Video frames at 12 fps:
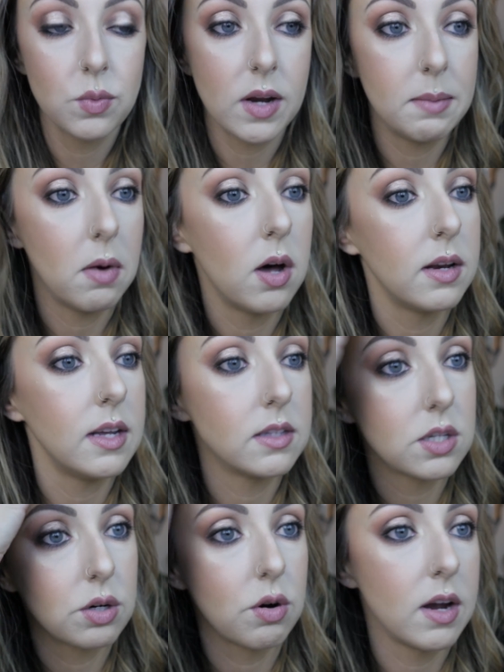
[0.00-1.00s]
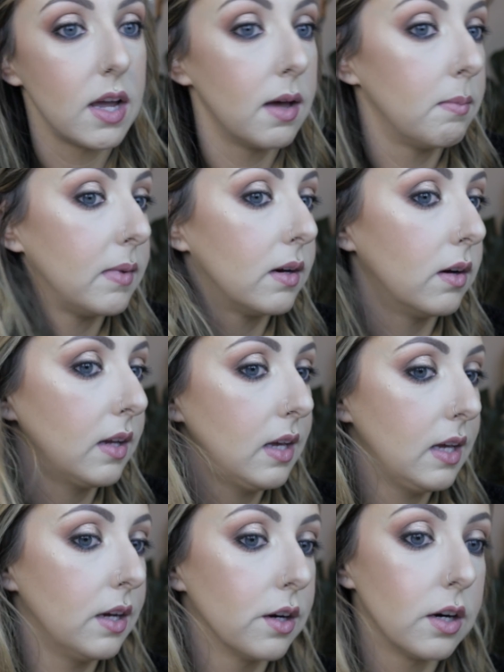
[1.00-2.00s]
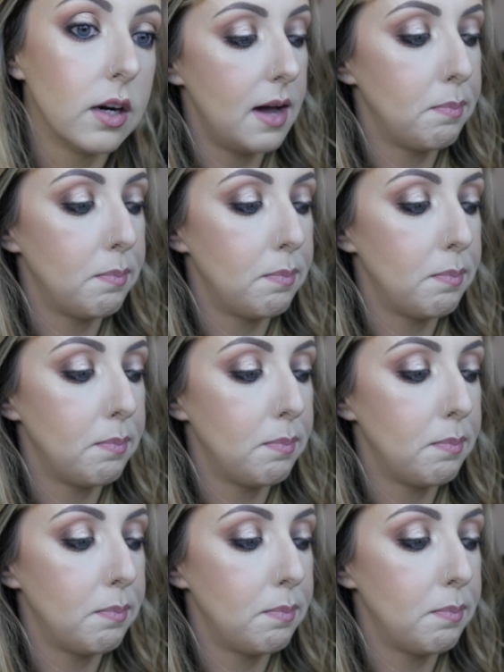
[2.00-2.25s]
when I'm on Instagram and on here.